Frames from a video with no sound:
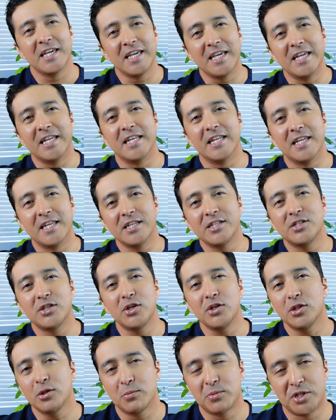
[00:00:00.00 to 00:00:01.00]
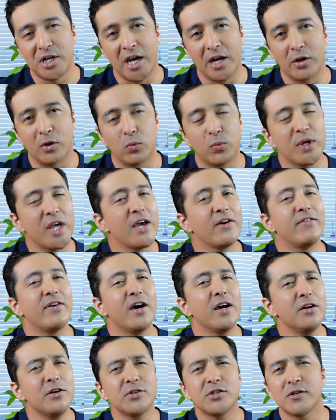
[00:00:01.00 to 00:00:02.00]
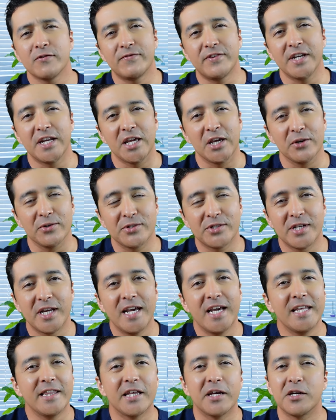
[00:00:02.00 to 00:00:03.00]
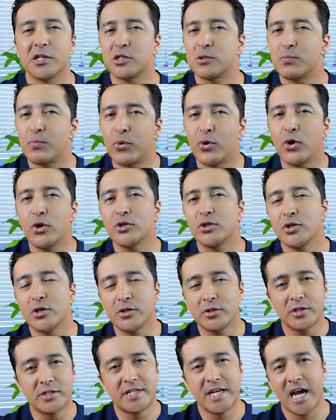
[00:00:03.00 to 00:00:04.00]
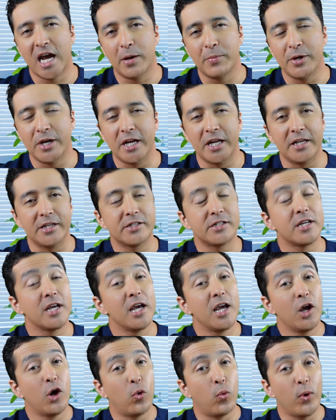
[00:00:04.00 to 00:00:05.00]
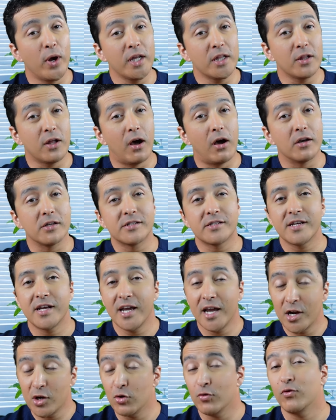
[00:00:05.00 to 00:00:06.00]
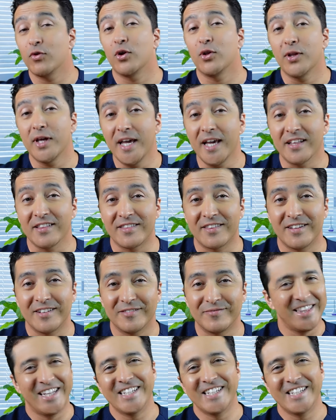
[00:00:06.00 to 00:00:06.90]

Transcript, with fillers: In this YouTube channel, we have hundreds of videos that is pertinent to diabetes, weight loss, and overall health.